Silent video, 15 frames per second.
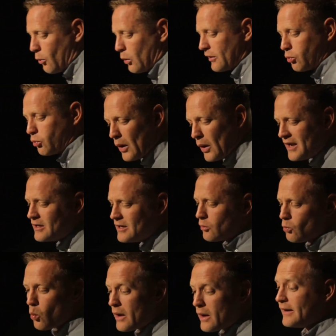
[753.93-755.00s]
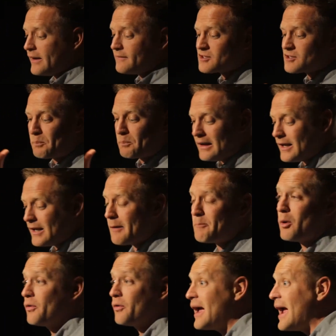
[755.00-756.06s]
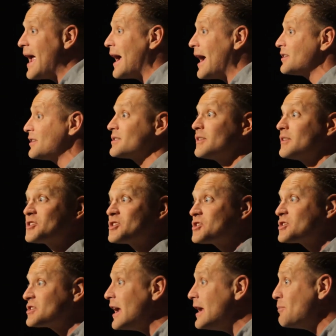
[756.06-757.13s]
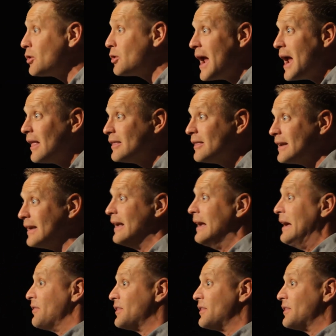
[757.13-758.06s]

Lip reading: with wind and waves beating upon the house," the same reality,